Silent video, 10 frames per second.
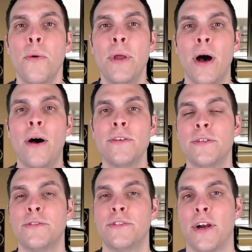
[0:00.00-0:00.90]
We
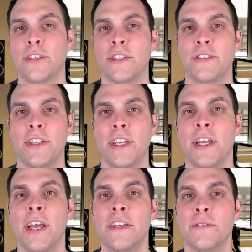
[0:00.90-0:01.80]
also start to
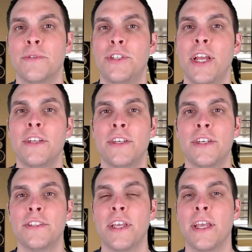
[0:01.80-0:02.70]
see some
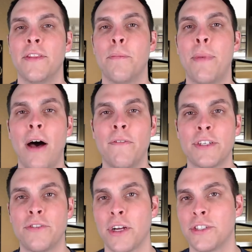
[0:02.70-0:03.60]
changes in the
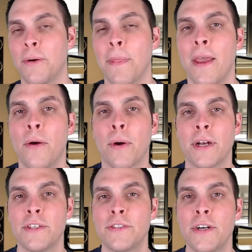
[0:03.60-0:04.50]
pelvic structure. We're
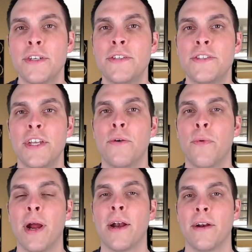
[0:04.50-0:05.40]
going to start to see
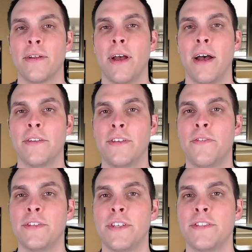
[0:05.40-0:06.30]
where uh,
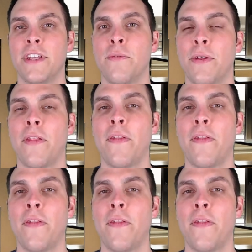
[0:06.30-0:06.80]
differences in where the